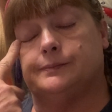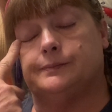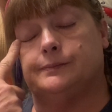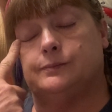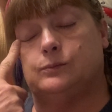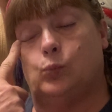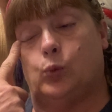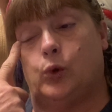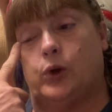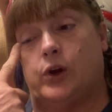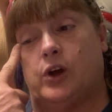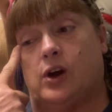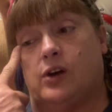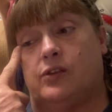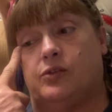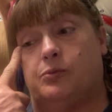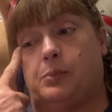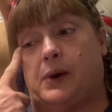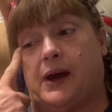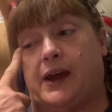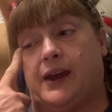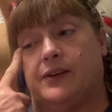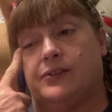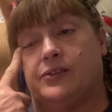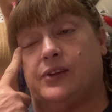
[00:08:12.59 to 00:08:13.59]
went off
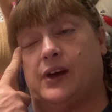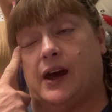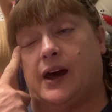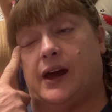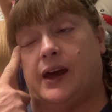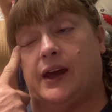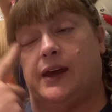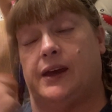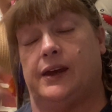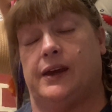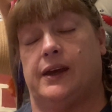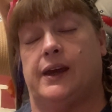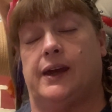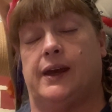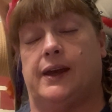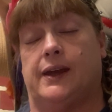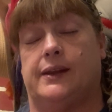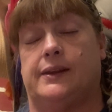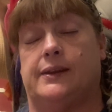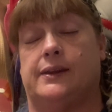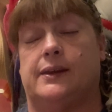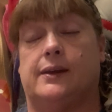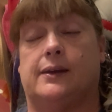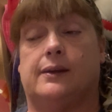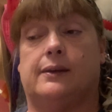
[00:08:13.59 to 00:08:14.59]
by his eye,
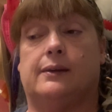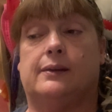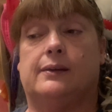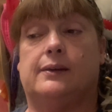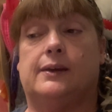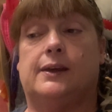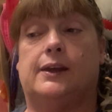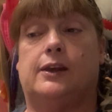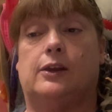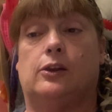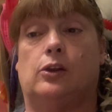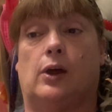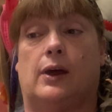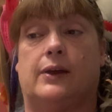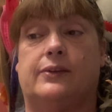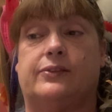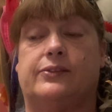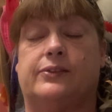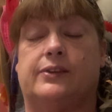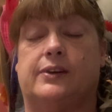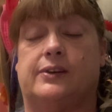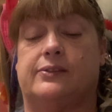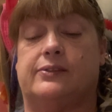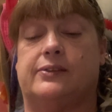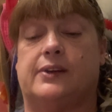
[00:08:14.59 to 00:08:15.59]
and he
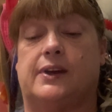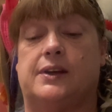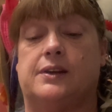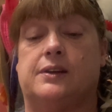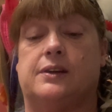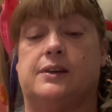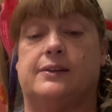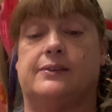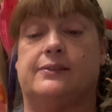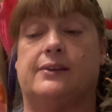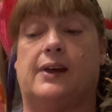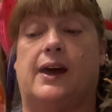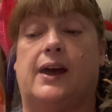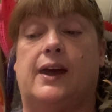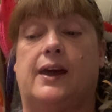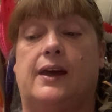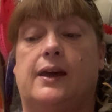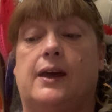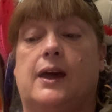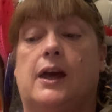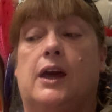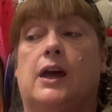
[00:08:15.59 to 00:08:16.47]
lost his sight in his eye.